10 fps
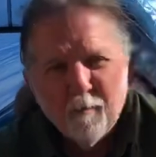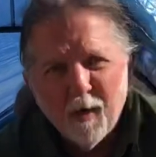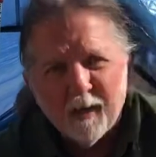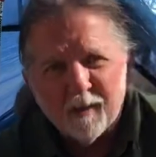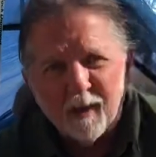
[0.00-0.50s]

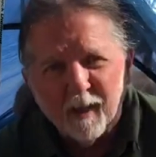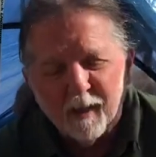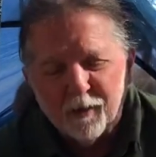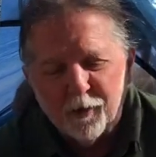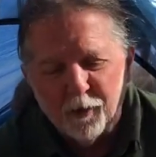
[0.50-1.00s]
but
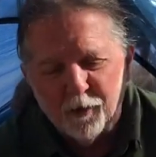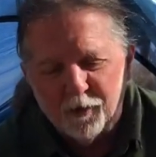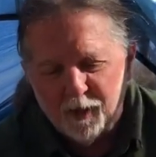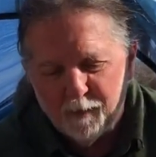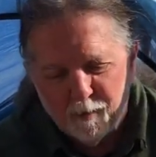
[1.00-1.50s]
shoes
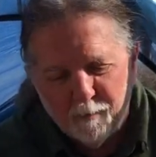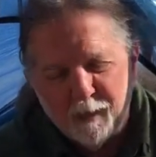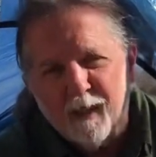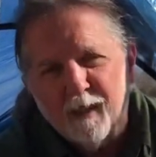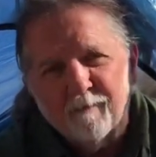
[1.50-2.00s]
seem to
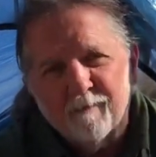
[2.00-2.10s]
be